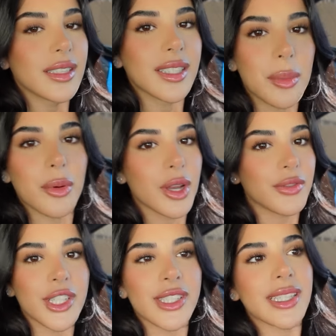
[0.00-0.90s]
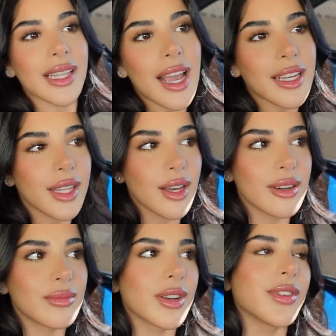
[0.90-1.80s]
Yeah, but what if he doesn't like
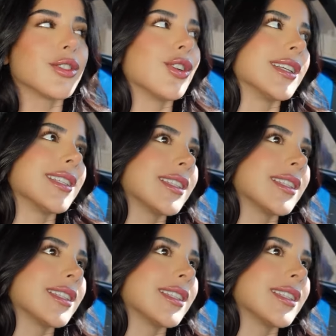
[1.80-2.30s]
them? What if it's not his